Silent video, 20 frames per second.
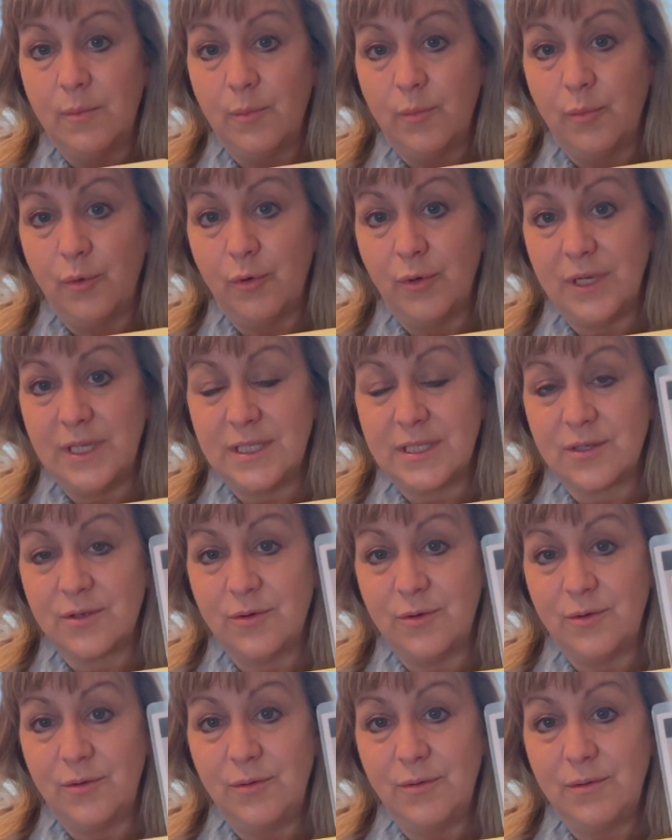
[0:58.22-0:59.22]

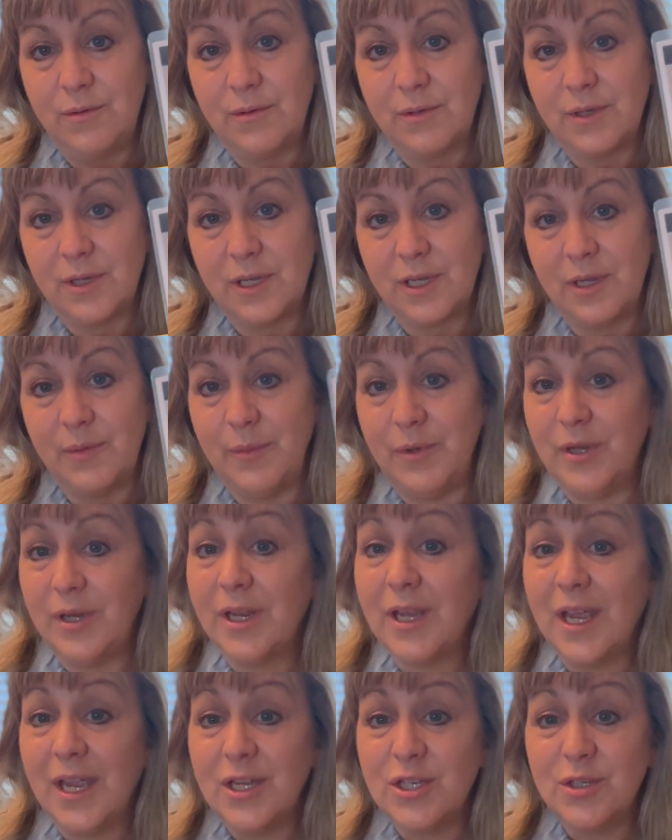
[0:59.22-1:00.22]
preschool
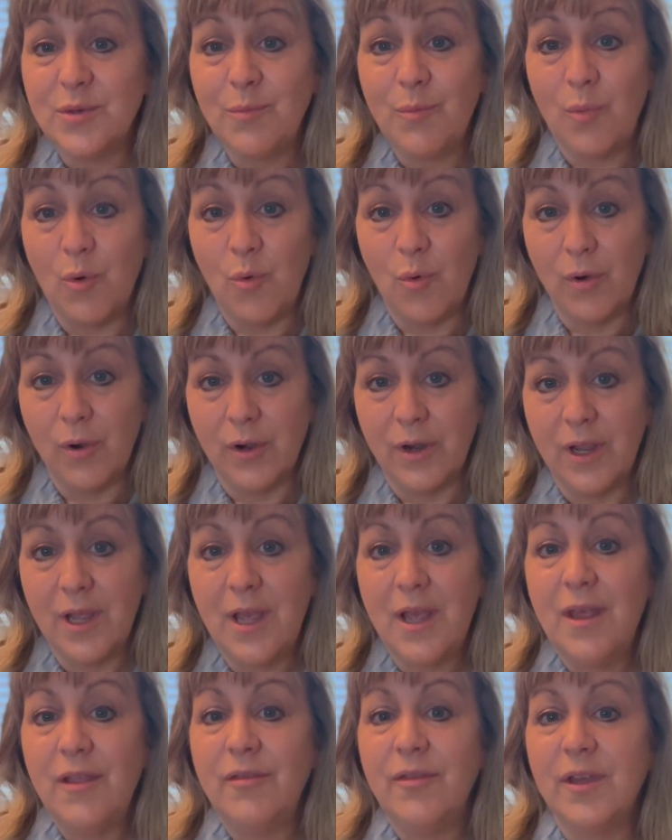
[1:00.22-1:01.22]
communication board
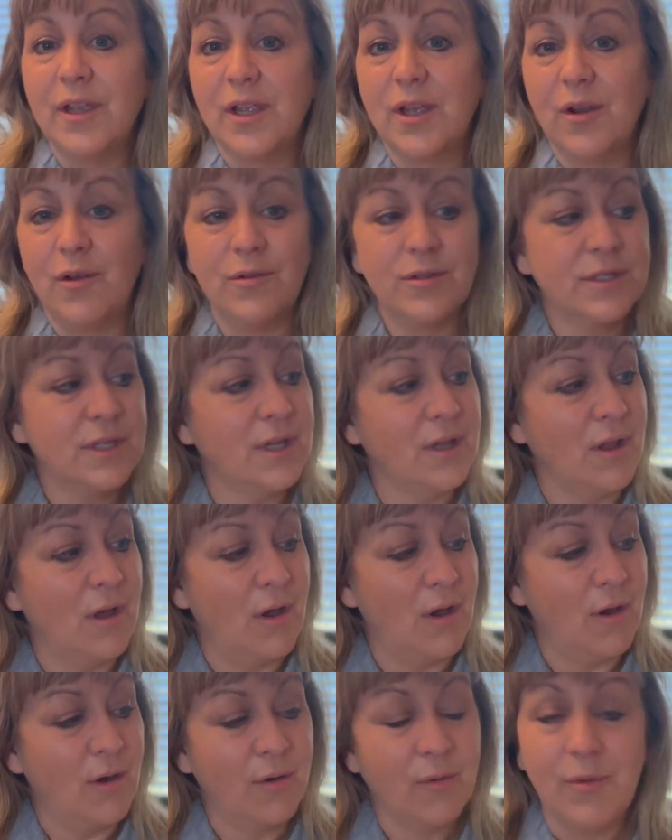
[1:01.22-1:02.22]
that goes
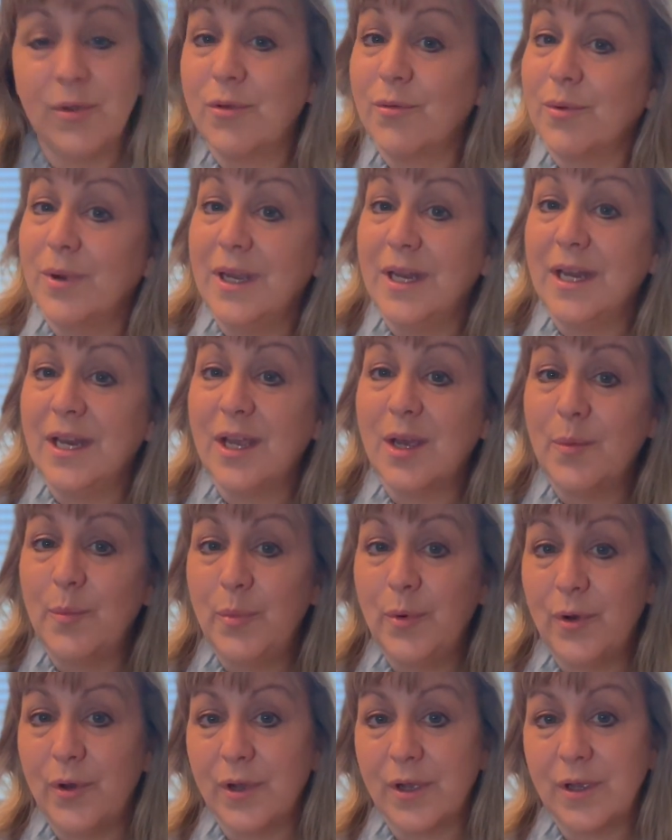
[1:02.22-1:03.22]
along with reading a
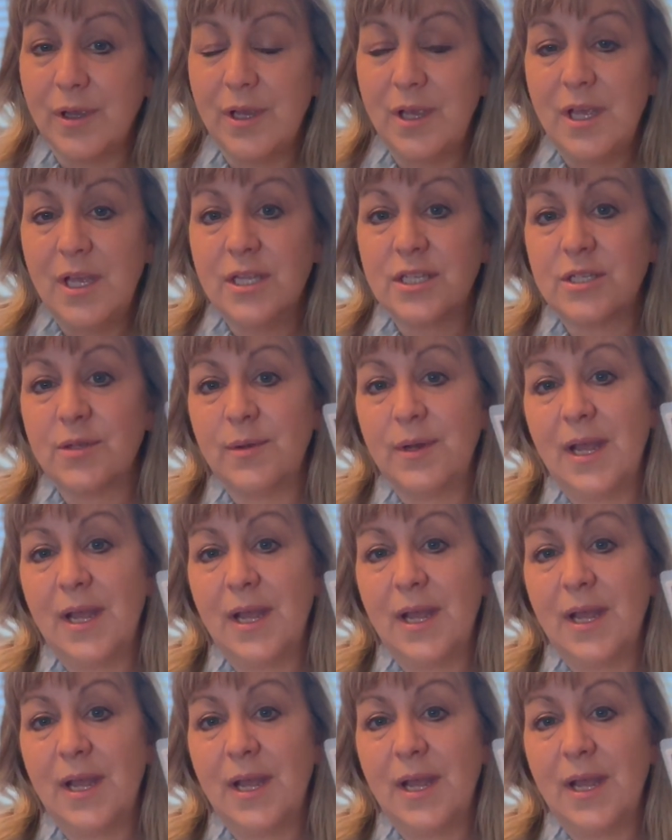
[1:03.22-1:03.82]
book. So it